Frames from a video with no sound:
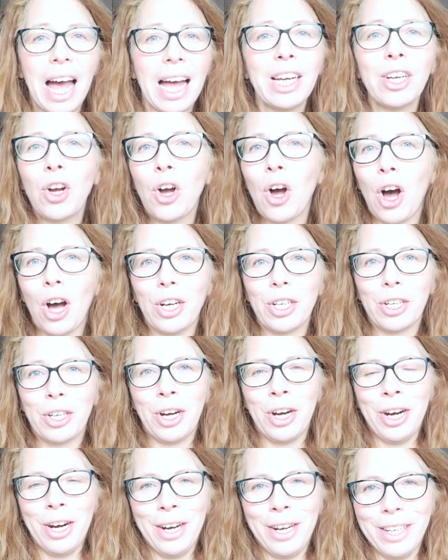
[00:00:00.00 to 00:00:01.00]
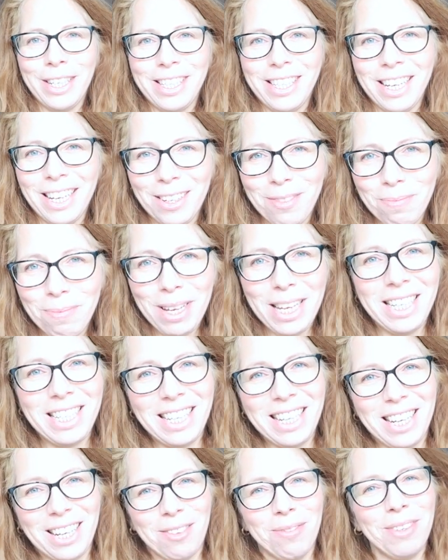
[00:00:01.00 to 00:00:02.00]
unconquered
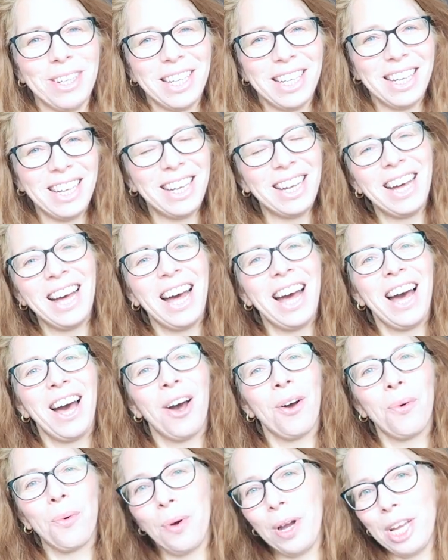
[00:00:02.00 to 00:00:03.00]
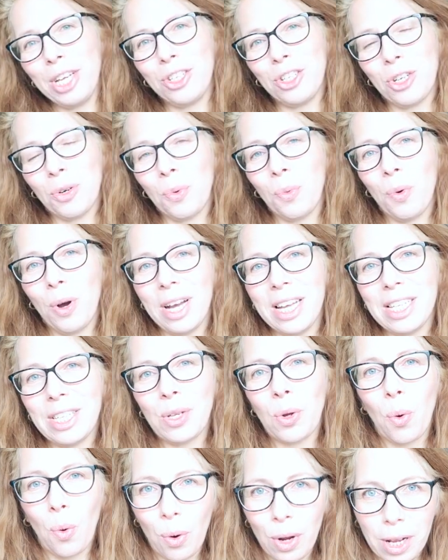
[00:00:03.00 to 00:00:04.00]
medium, which
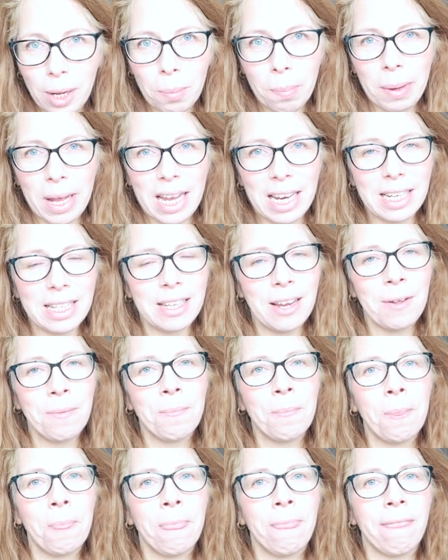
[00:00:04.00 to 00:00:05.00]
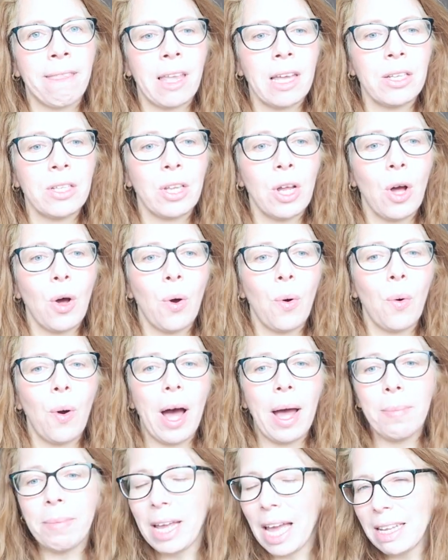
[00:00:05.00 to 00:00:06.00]
was oil paint.
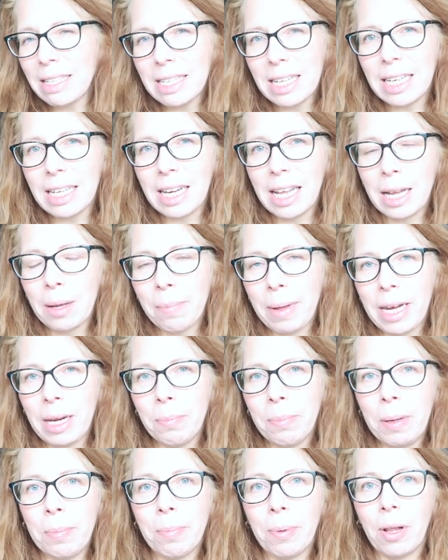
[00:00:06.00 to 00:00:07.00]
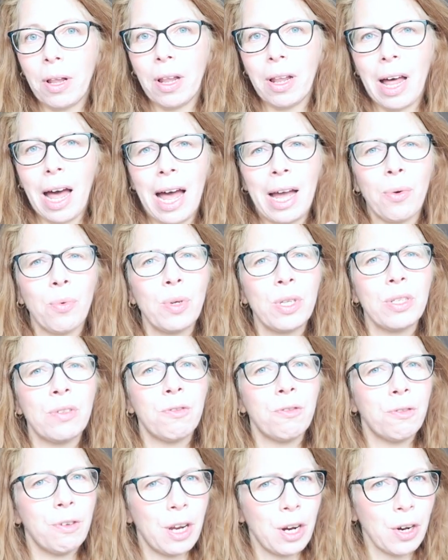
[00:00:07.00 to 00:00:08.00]
So I'm guessing, like many people, I
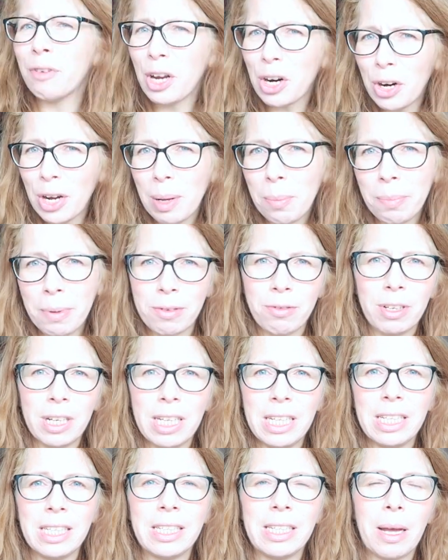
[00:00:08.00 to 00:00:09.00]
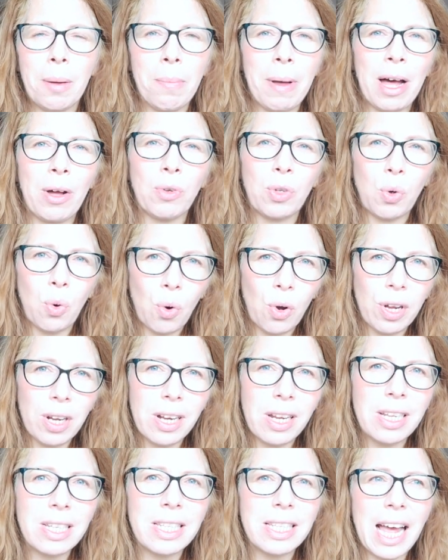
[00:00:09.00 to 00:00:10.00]
was very ambivalent about
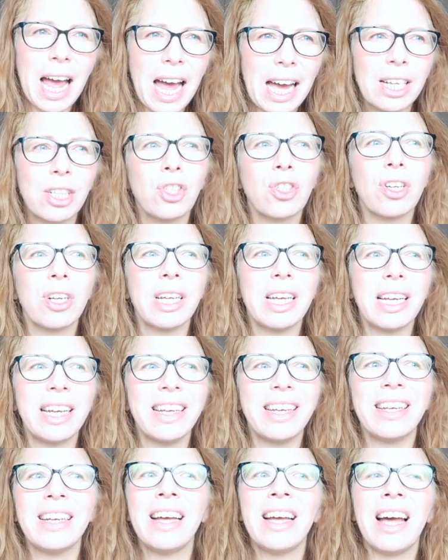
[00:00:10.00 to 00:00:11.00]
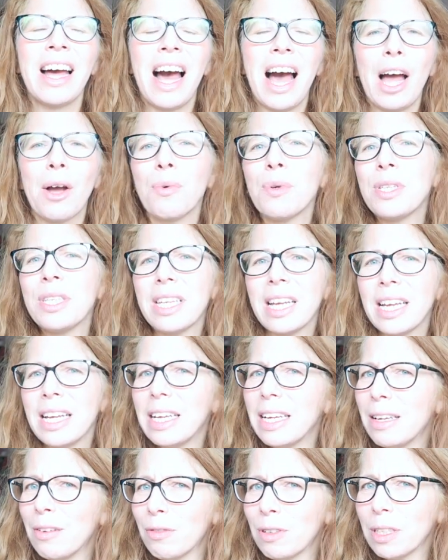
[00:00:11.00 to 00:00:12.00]
oils. Actually, I would
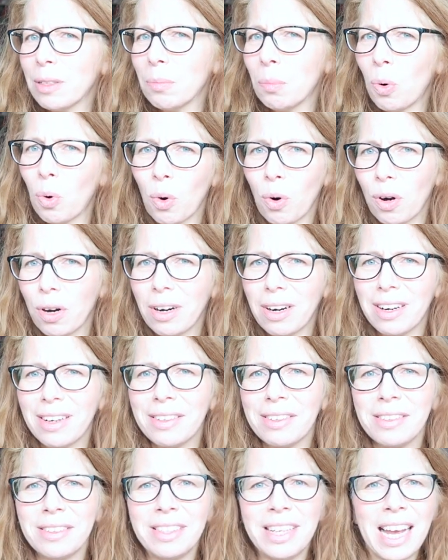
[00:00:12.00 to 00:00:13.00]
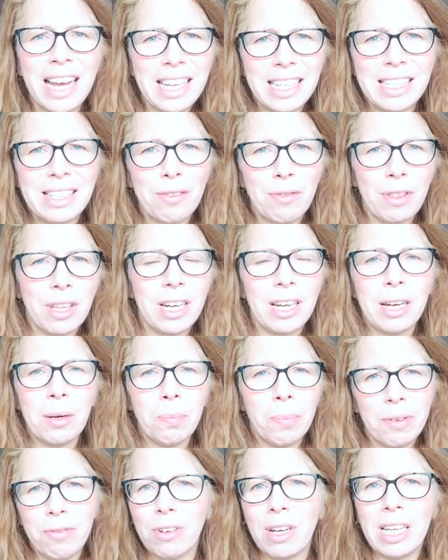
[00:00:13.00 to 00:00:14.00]
say even more negative than
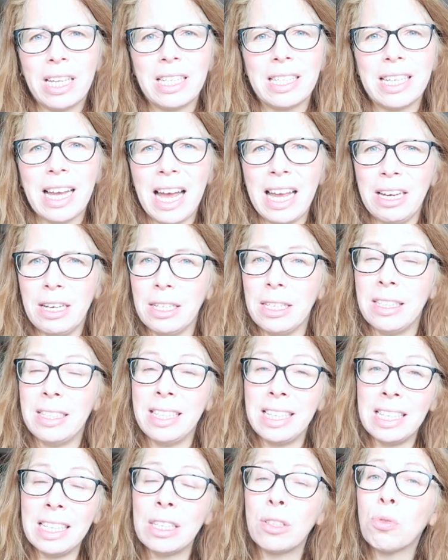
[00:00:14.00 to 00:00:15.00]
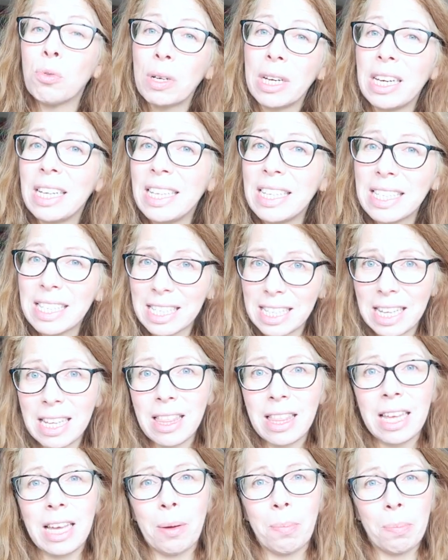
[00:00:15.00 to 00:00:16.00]
ambivalent. I didn't really
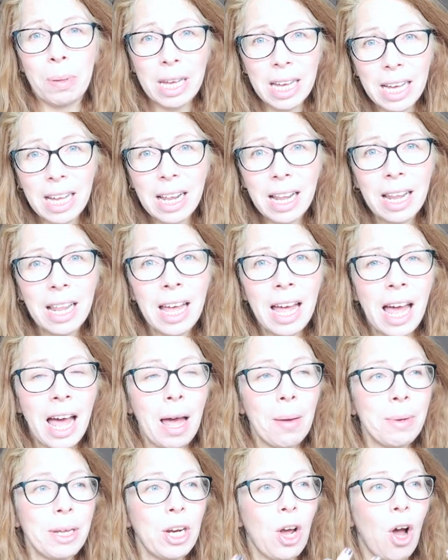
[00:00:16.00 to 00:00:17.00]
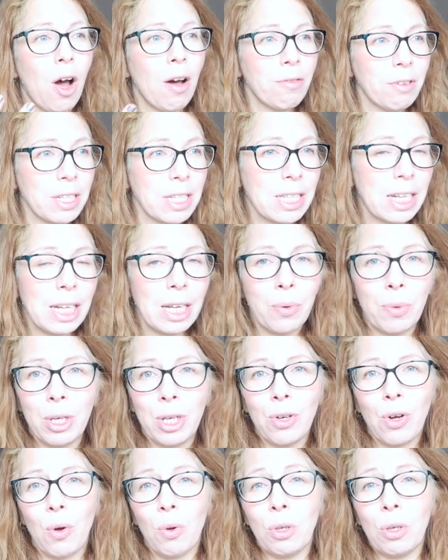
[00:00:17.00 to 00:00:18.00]
see the appeal. I mean, obviously
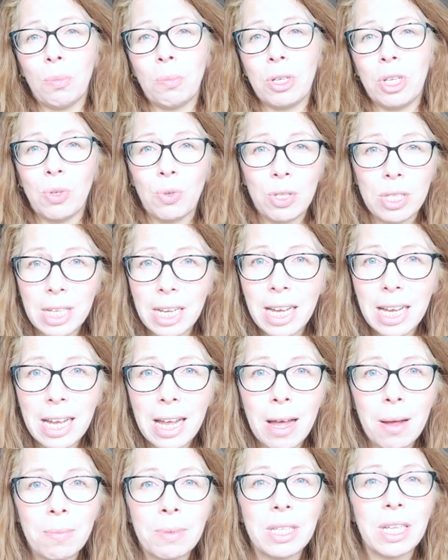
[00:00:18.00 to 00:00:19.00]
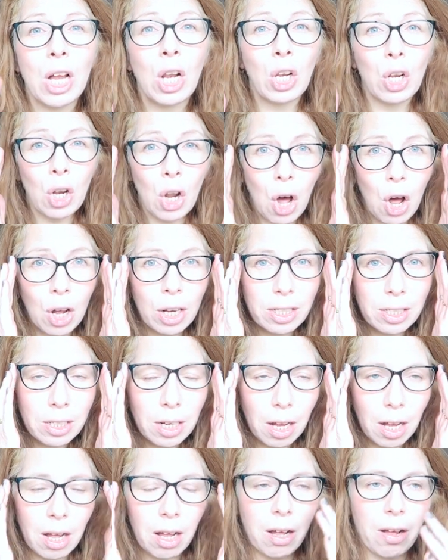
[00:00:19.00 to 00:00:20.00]
when you go to museums, a
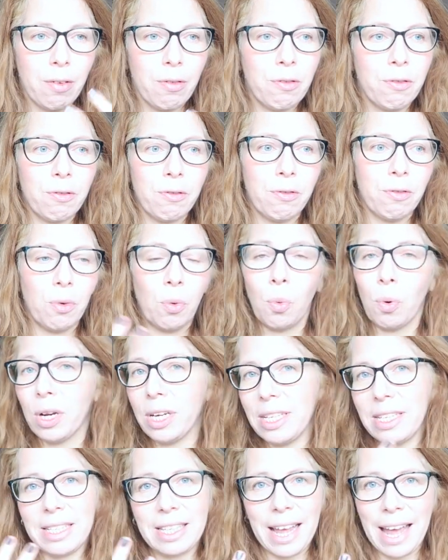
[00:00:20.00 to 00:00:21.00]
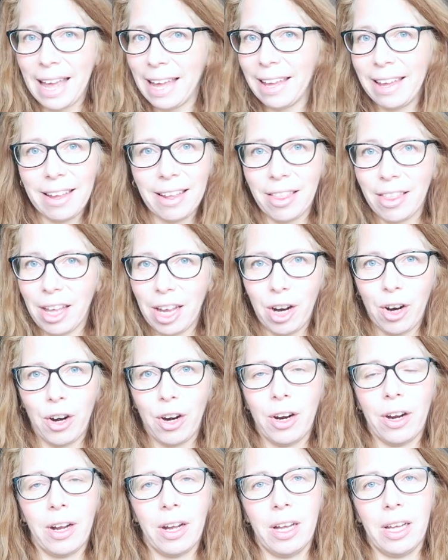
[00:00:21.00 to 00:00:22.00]
lot of what is hanging
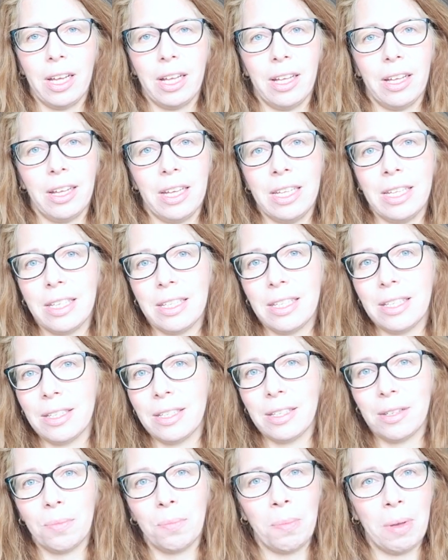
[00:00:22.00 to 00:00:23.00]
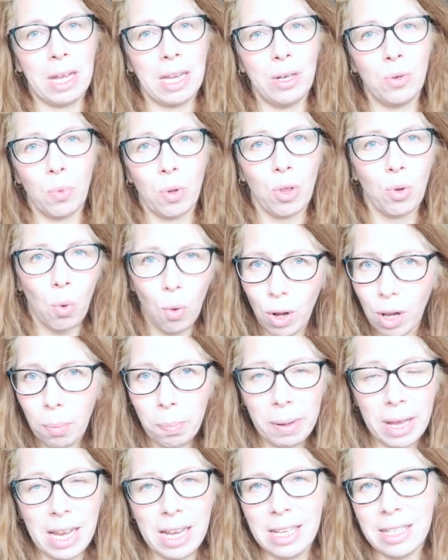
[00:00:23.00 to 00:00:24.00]
there uh, is made with
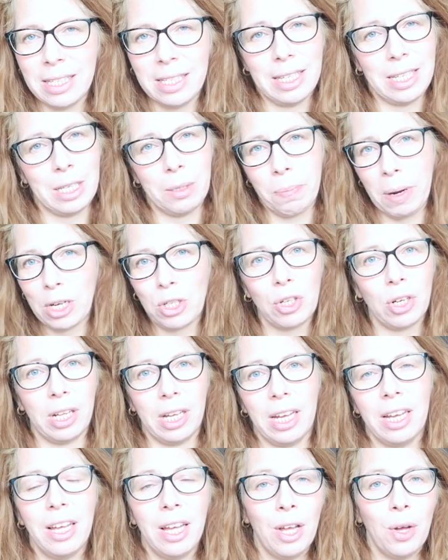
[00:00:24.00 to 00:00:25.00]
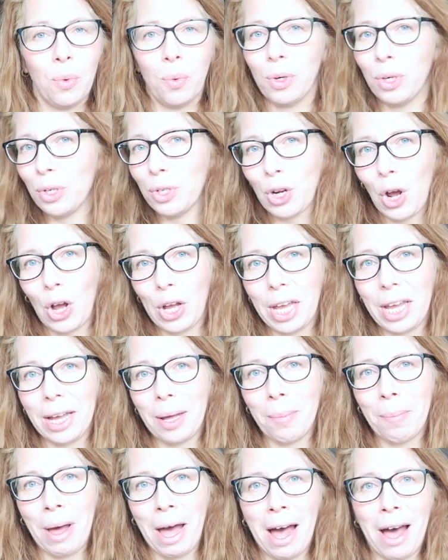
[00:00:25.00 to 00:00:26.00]
oil paints, especially when you're
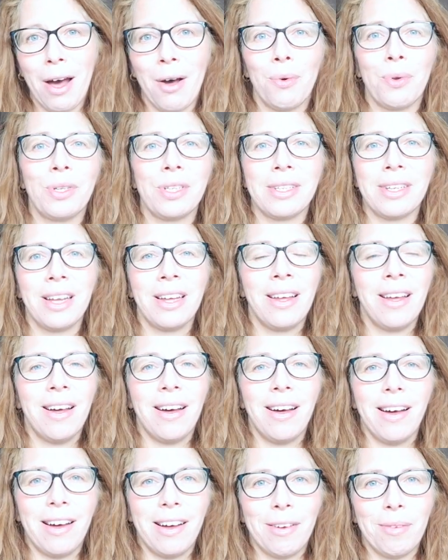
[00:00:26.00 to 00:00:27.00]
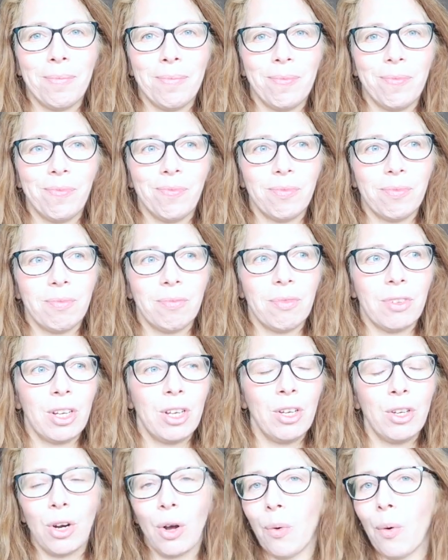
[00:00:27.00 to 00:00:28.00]
talking about um,
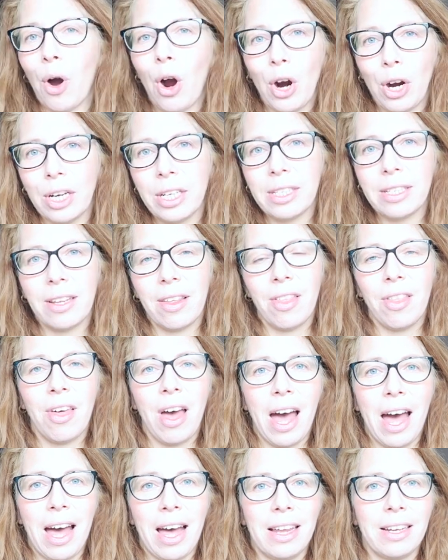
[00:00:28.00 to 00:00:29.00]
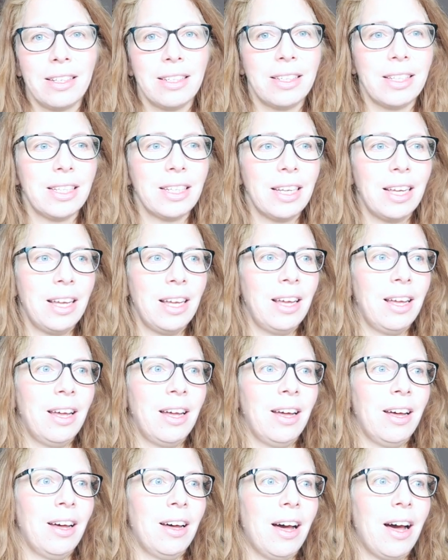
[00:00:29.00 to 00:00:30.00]
you know, art that
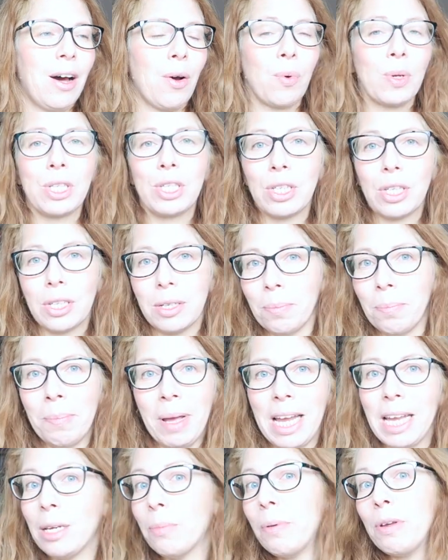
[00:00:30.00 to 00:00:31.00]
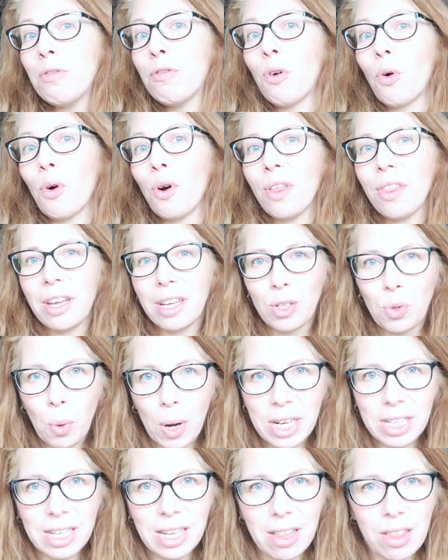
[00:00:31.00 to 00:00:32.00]
Uh, was made before the
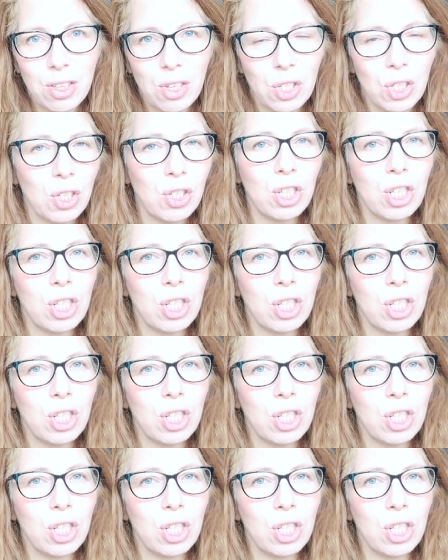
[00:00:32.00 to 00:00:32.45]
twentieth